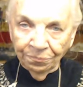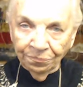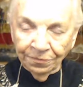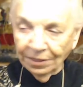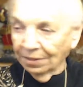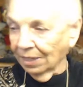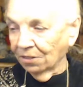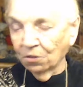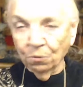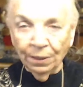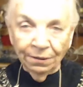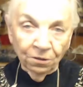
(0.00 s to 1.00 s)
because that's the
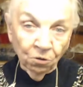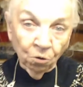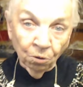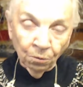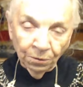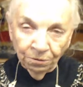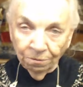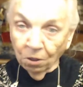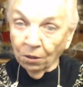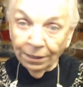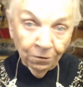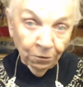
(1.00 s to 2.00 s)
way the door,
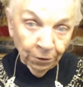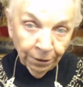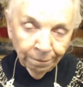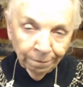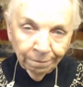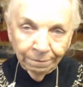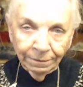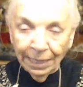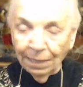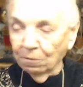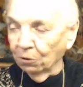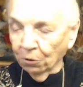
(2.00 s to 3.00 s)
doggy door,
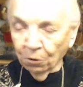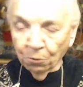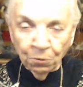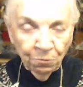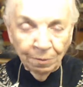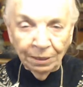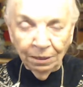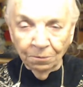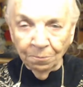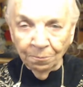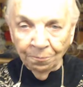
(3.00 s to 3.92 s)
camel door was built.